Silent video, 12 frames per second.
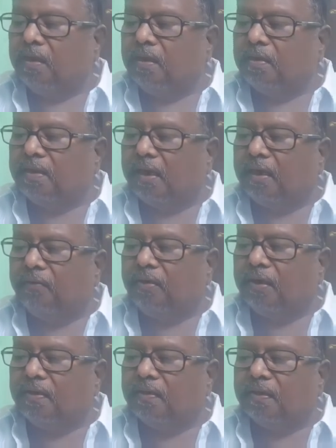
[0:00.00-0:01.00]
Second one
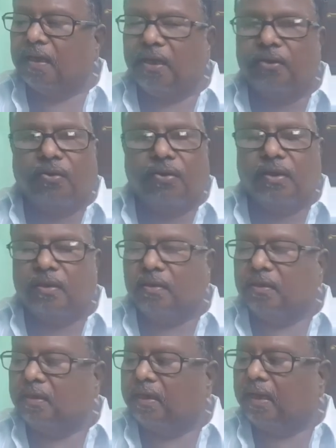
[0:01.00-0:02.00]
is
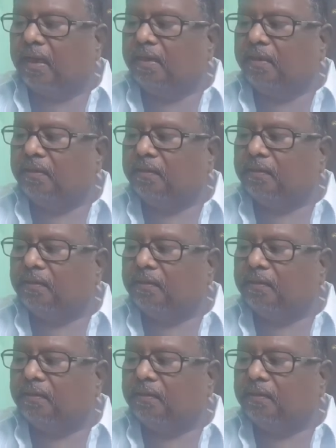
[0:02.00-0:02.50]
thyroid gland.